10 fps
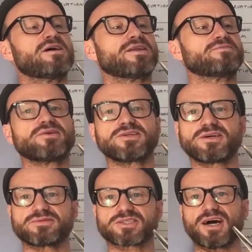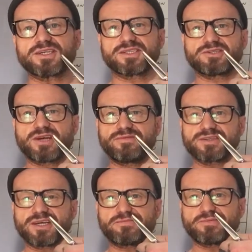and then what you do with slice is you give
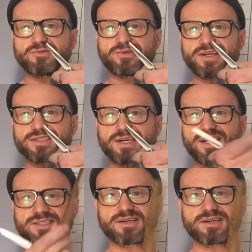yourself a bit more real estate,